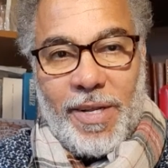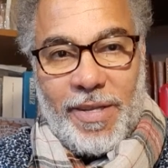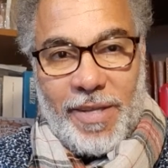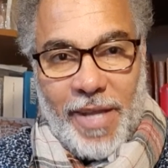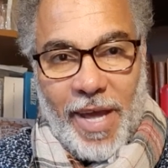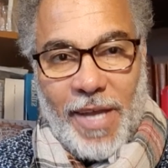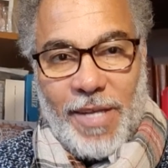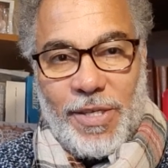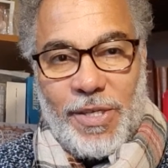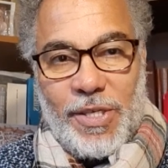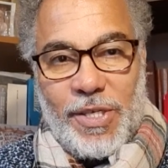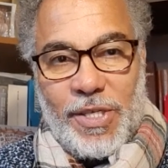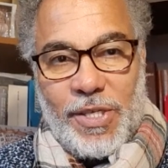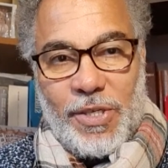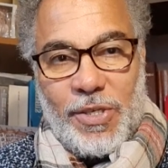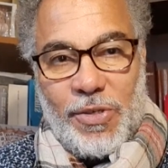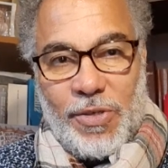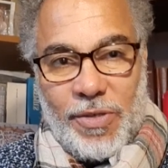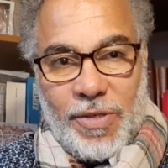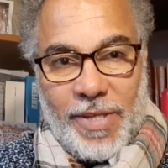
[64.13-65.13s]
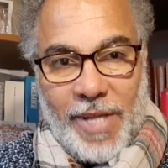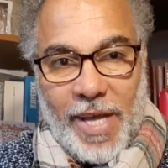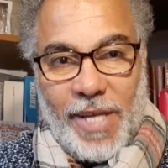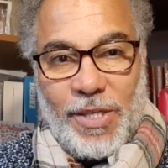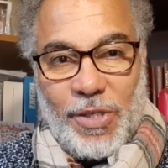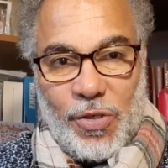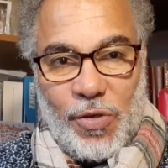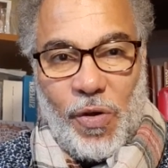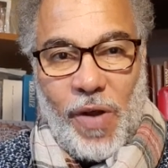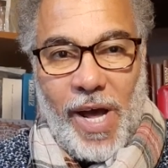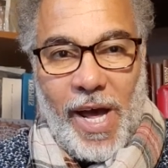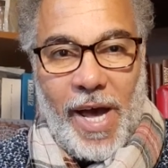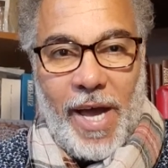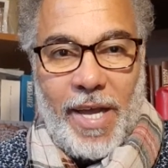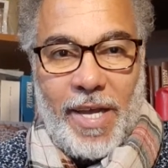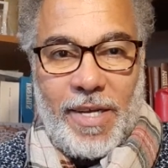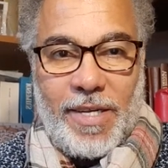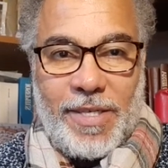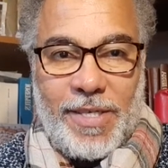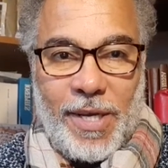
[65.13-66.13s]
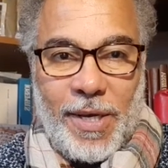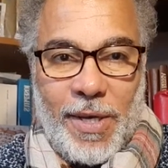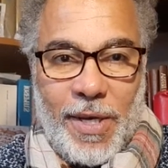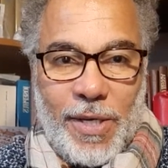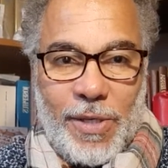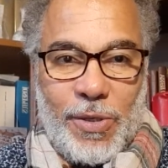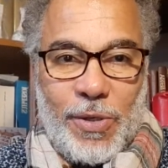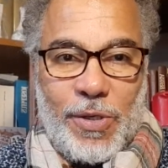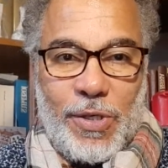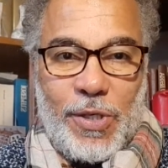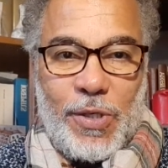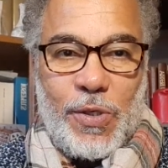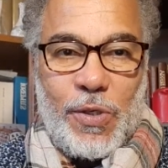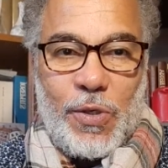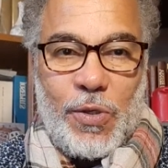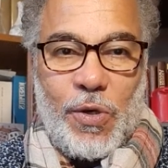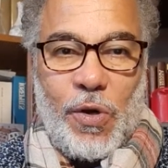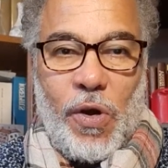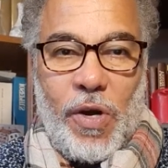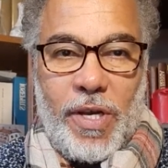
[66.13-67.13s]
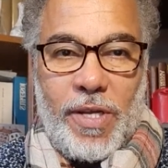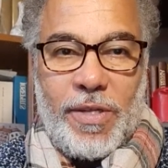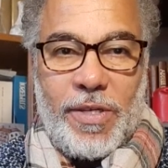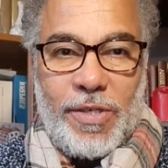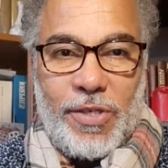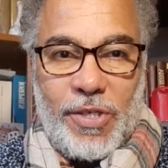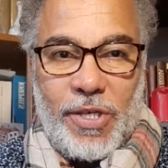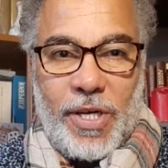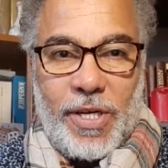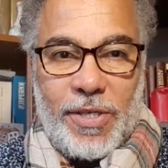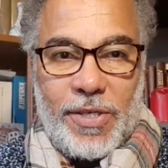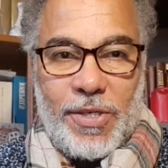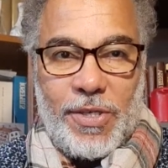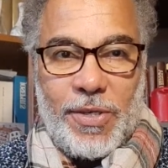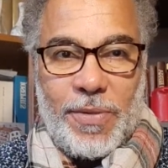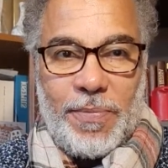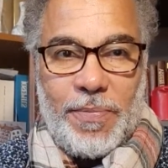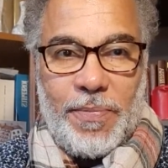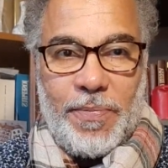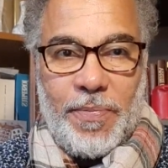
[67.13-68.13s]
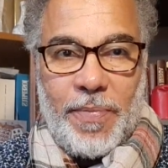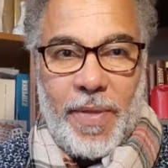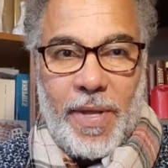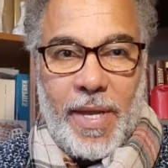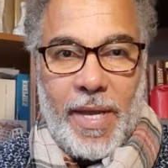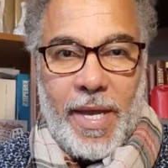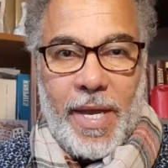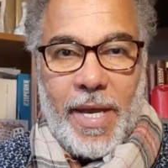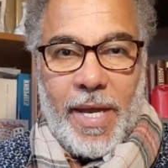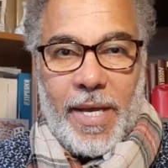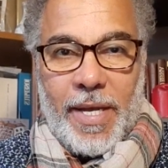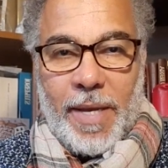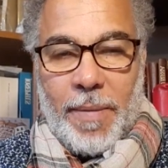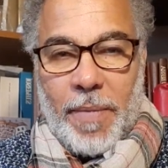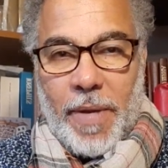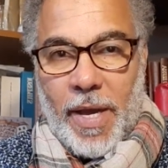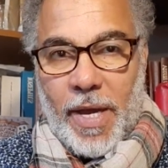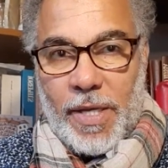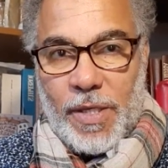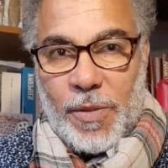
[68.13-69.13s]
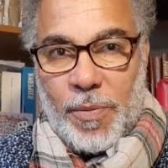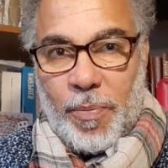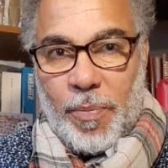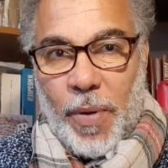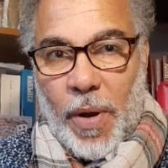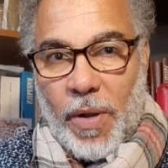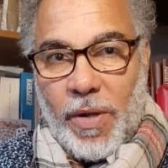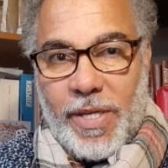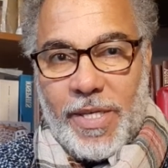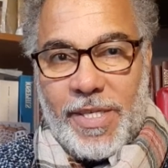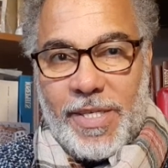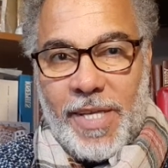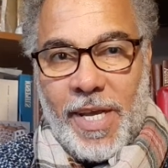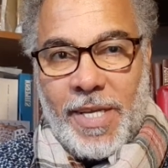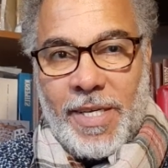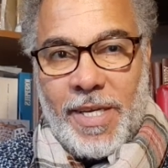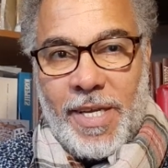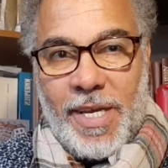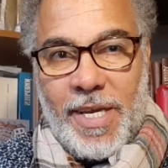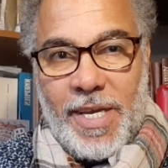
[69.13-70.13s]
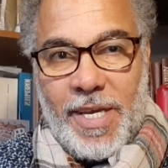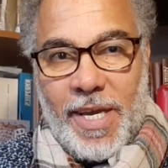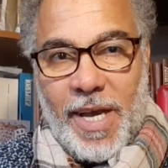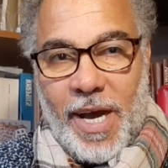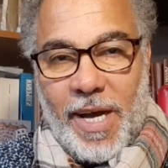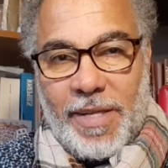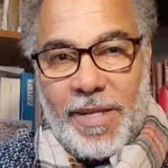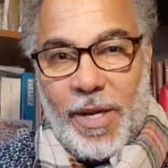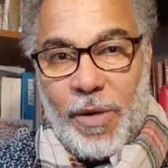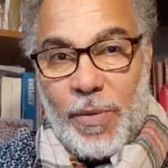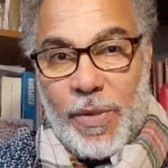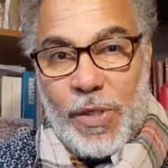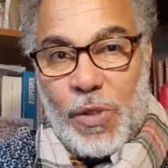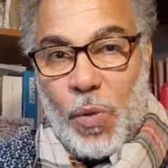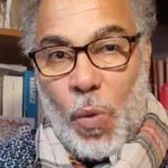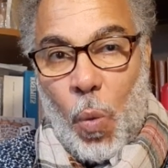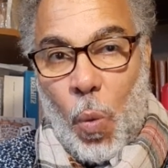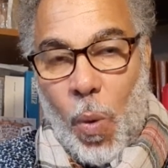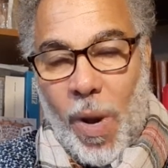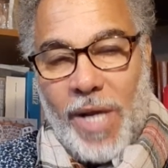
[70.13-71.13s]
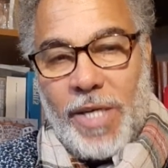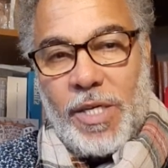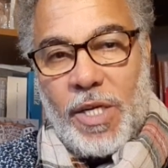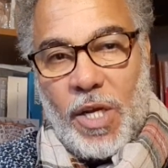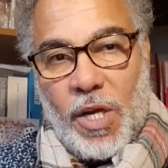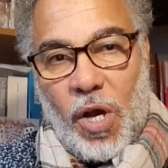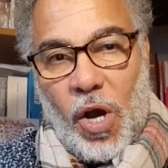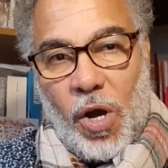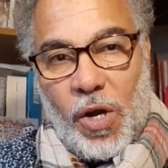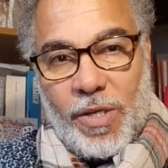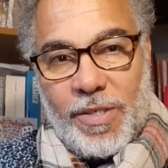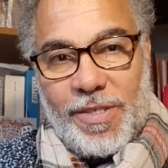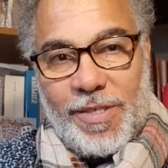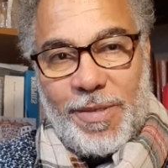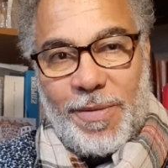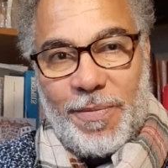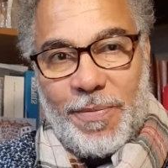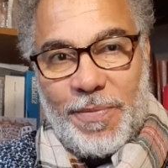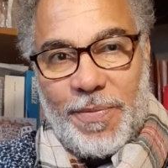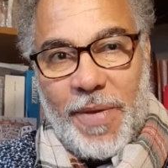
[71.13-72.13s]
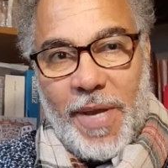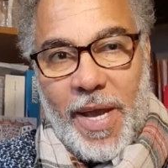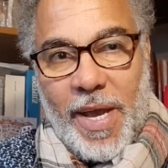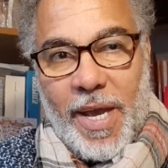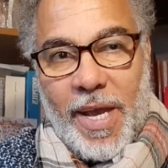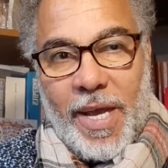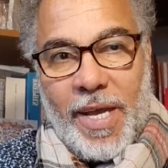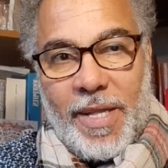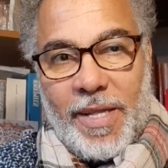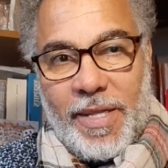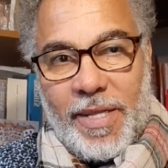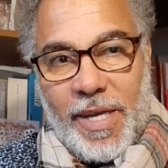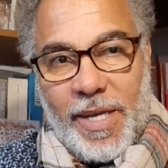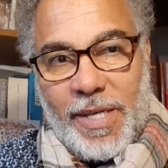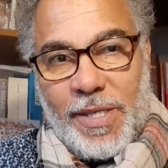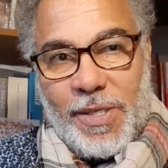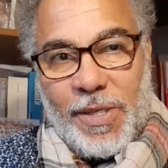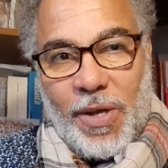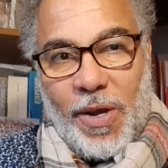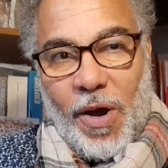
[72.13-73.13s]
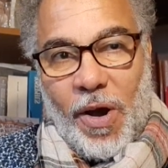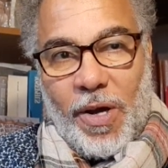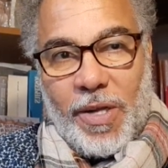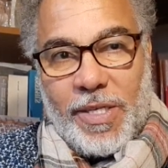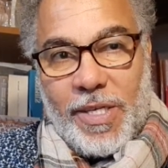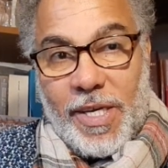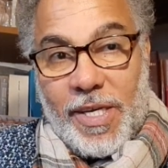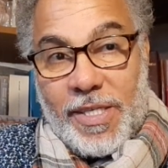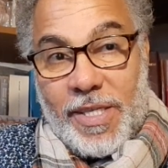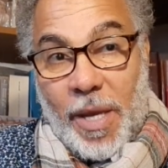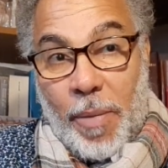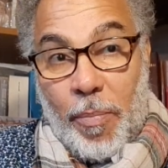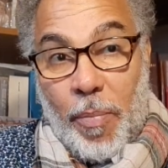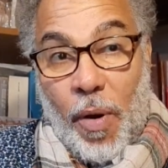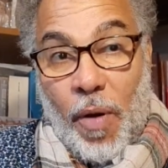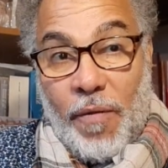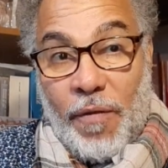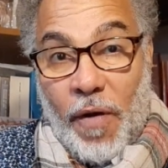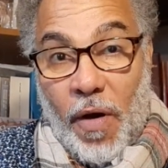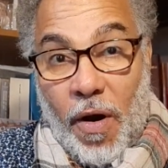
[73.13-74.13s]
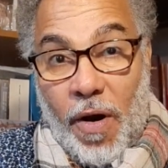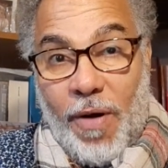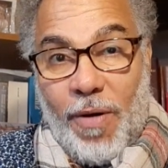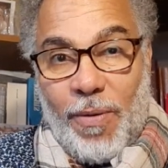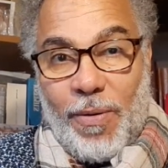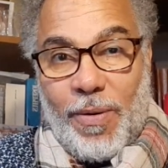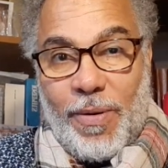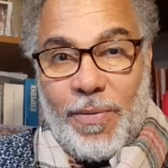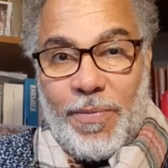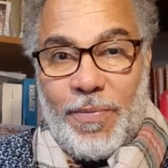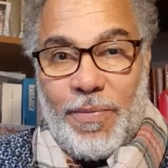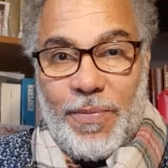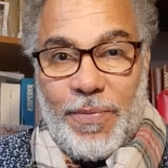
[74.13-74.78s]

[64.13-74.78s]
they just they tried to destroy the church. As Paul is saying here, there is one God, and this God is above all.